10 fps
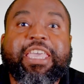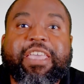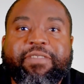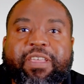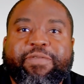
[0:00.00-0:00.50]

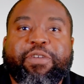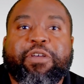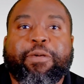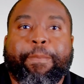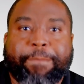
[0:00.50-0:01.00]
even if
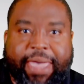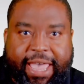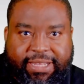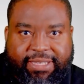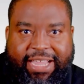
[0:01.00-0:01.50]
you're the
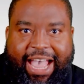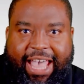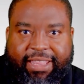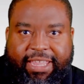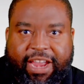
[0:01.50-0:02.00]
best
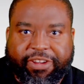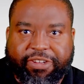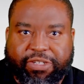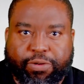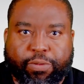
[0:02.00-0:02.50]
athlete at your
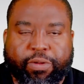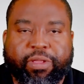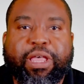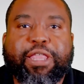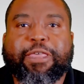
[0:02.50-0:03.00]

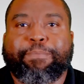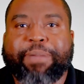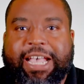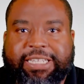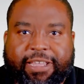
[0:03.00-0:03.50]
school, the
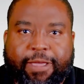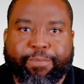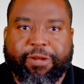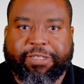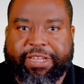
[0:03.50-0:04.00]
best looking
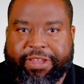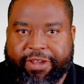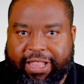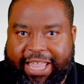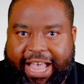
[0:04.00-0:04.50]
person in
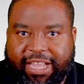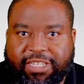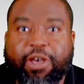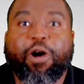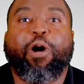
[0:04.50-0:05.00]
your
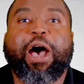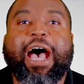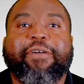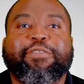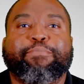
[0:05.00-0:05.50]
class, or
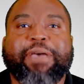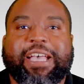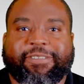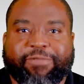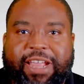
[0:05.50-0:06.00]
have the
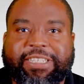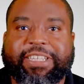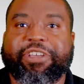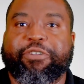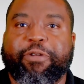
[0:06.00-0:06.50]
best friends
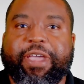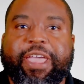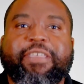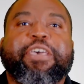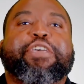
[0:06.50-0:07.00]
in your
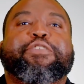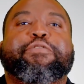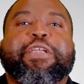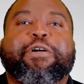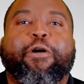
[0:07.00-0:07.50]
grade, you
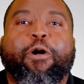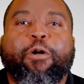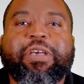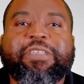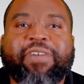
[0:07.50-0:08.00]
can
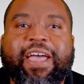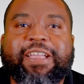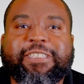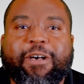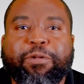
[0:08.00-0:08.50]
always
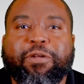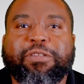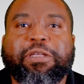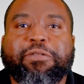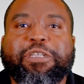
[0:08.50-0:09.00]
find someone on
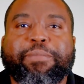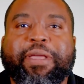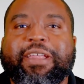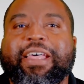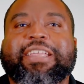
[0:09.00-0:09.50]
social
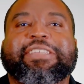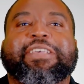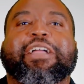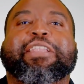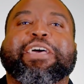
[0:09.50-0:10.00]
media that is
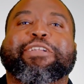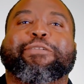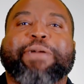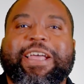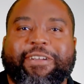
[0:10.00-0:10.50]
a little
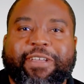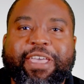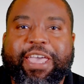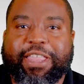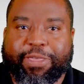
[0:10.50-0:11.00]
better
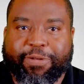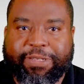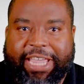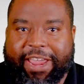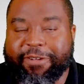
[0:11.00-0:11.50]
in
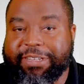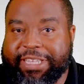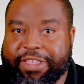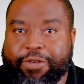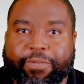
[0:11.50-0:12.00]
those areas
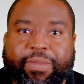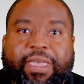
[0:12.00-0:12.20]
than you.